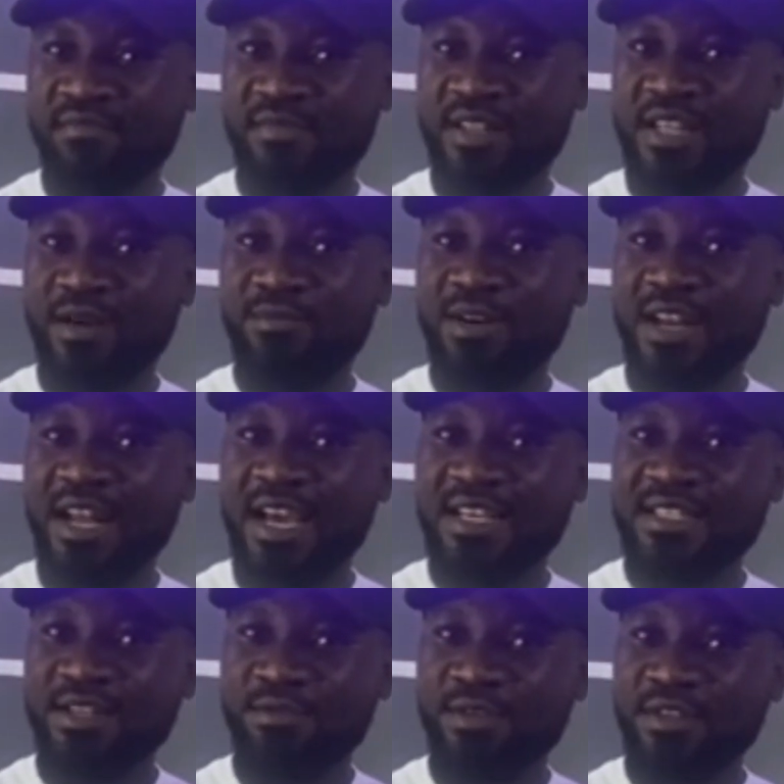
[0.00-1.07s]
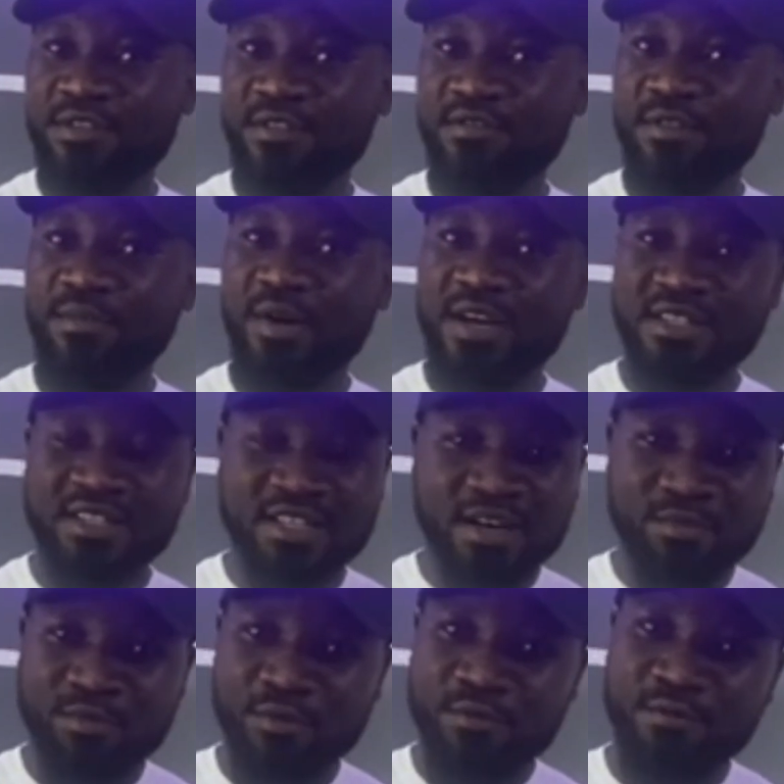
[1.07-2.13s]
metabolize the rest of the
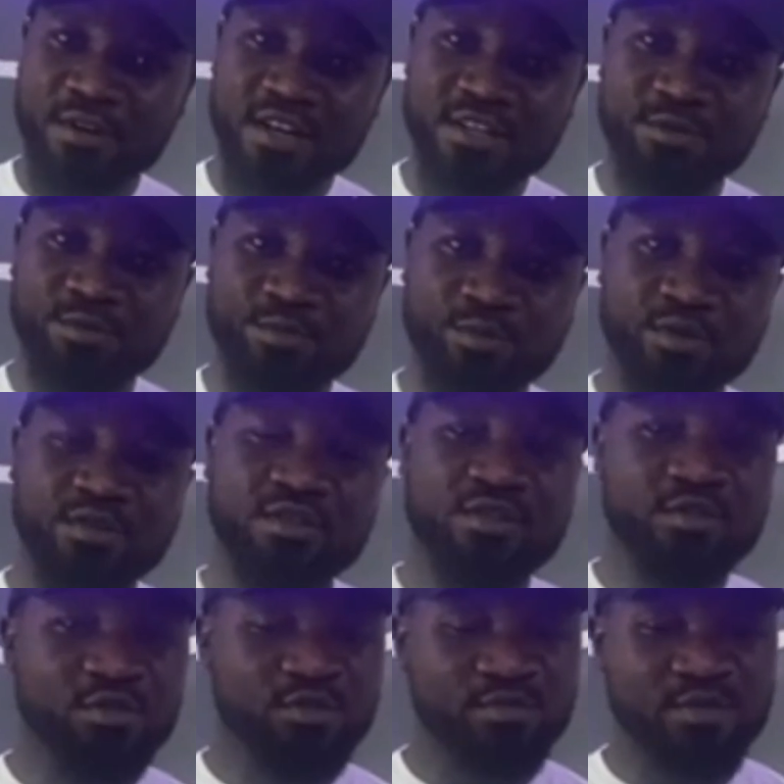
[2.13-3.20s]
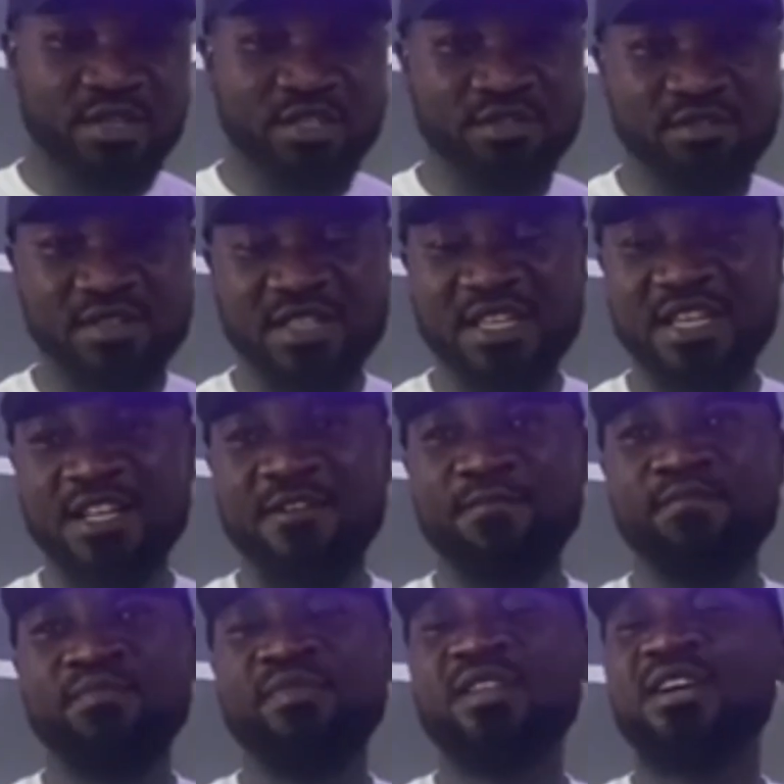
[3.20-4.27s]
paracetamol for it to go to be excreted.
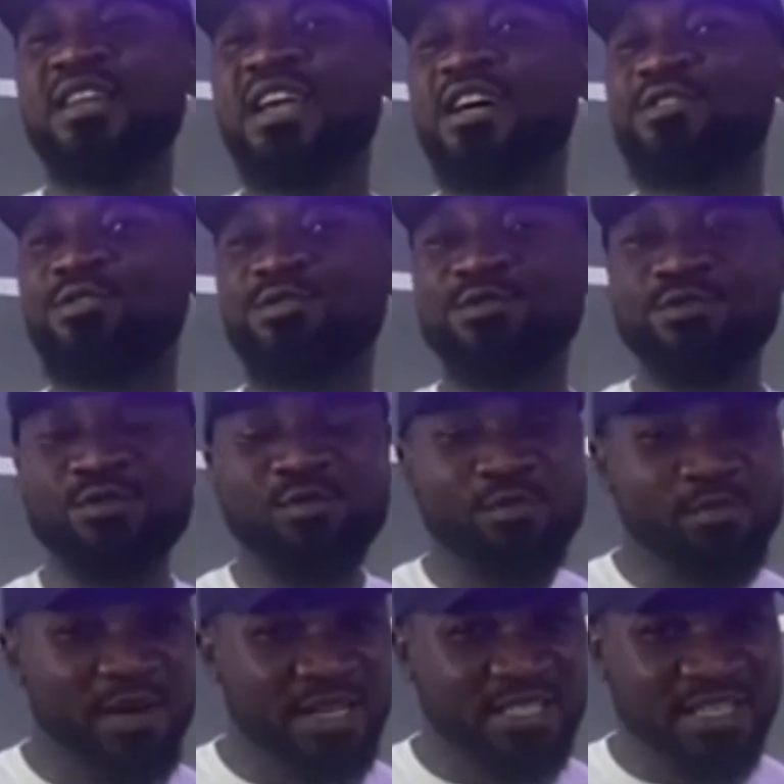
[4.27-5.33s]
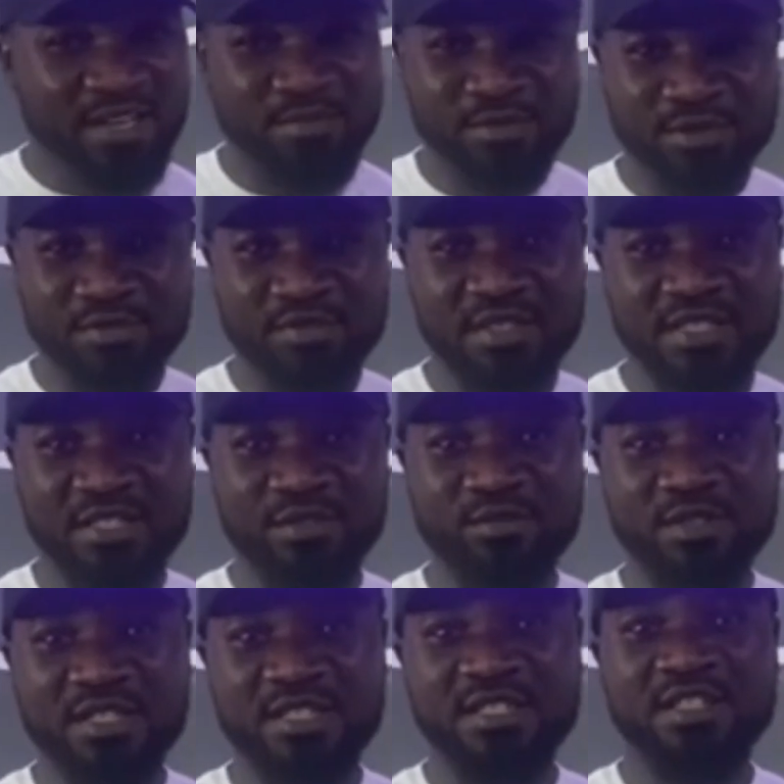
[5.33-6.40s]
There's so much chemistry
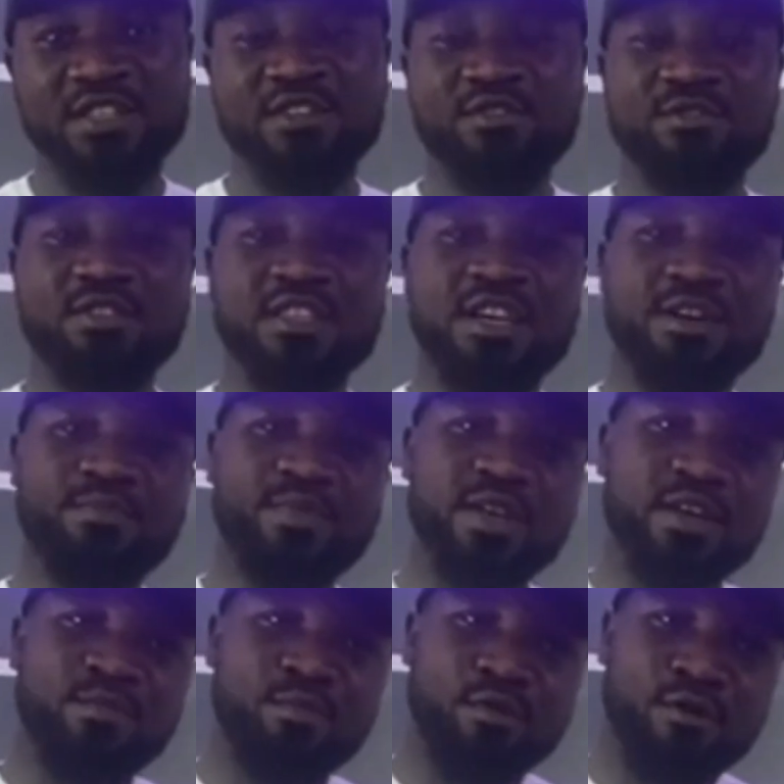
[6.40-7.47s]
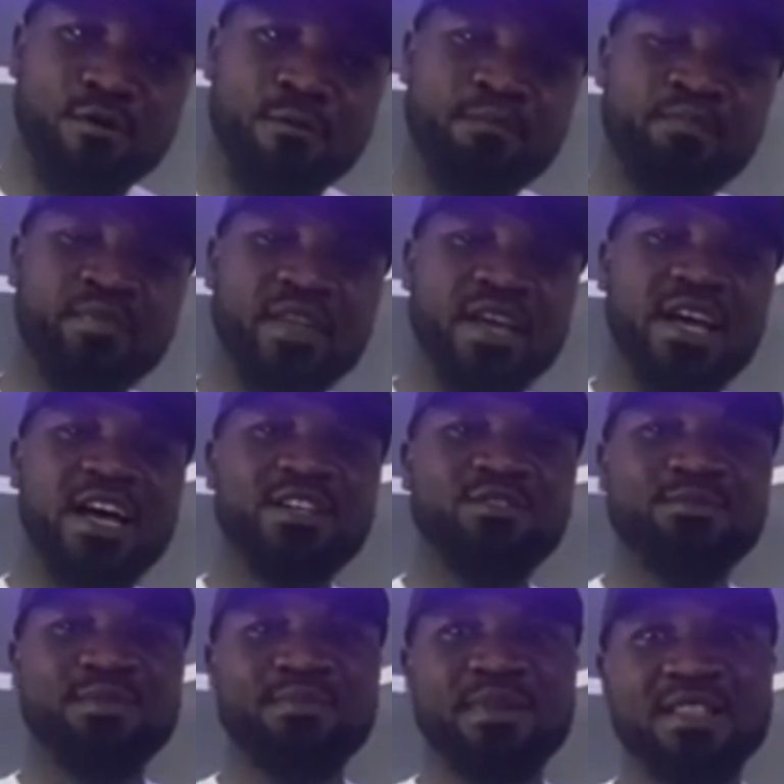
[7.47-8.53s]
into this. You take P more, it has
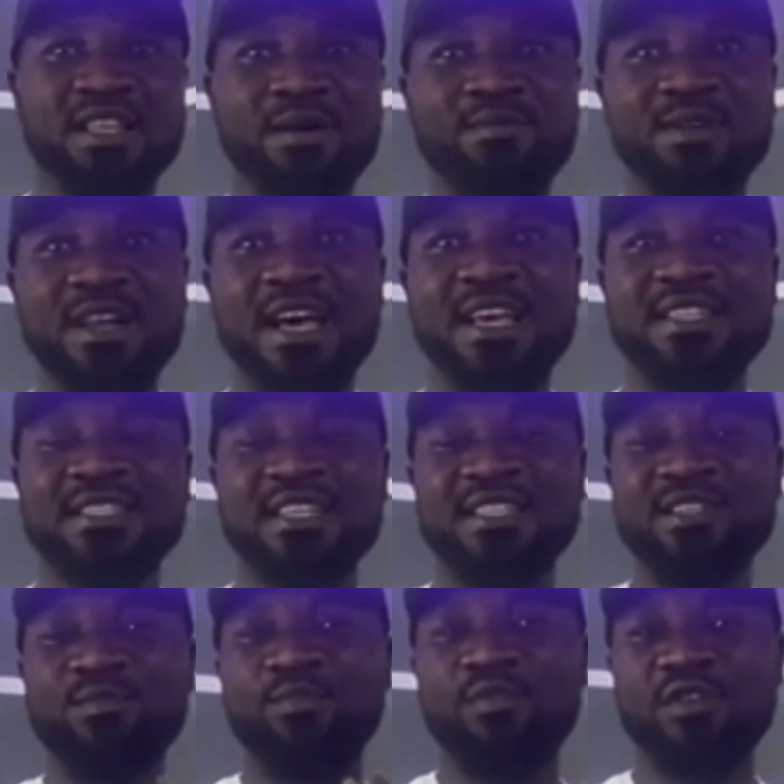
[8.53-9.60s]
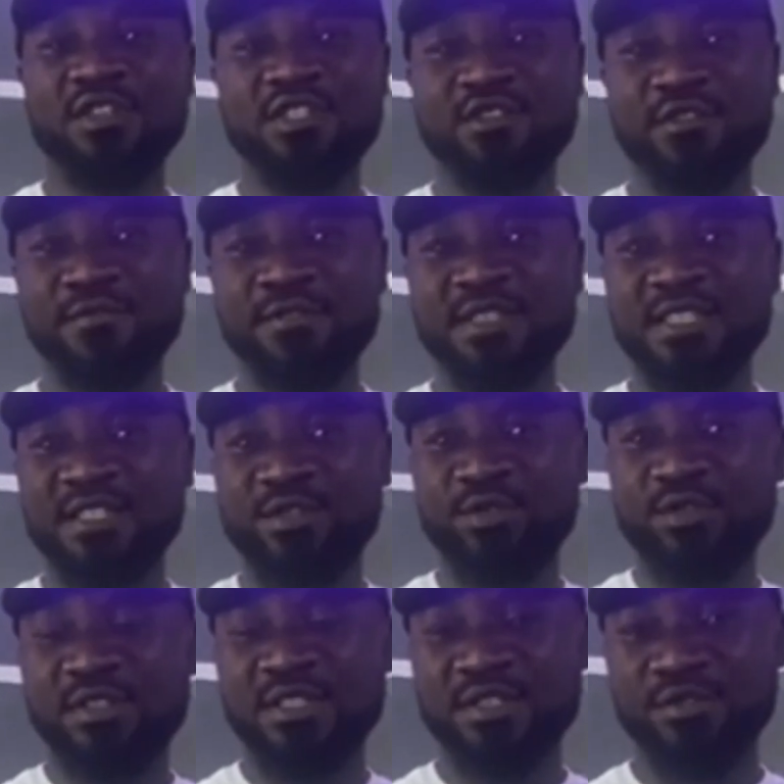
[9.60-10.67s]
to be metabolized. Certain portion of it is
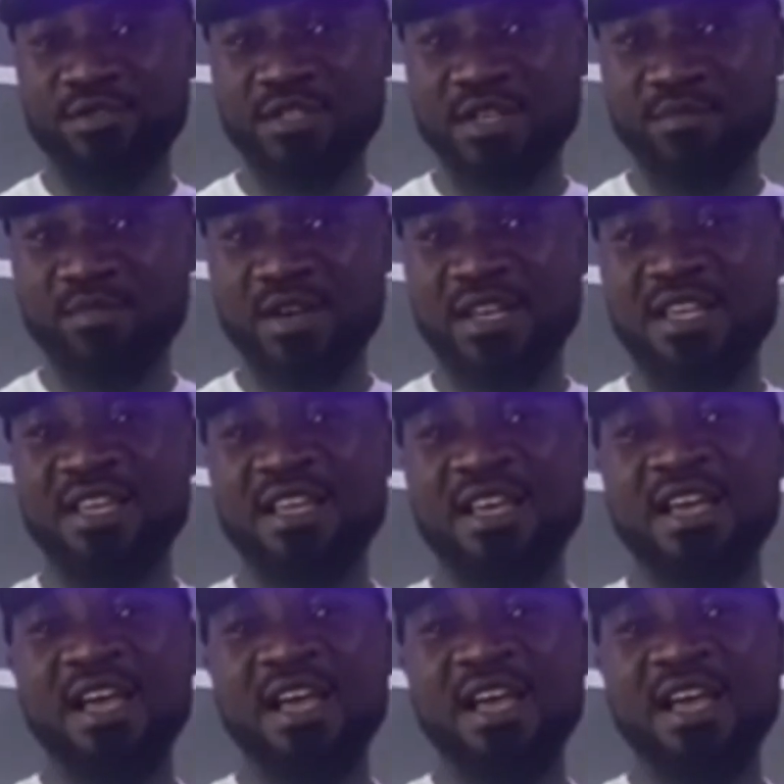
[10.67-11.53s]
toxic to the body.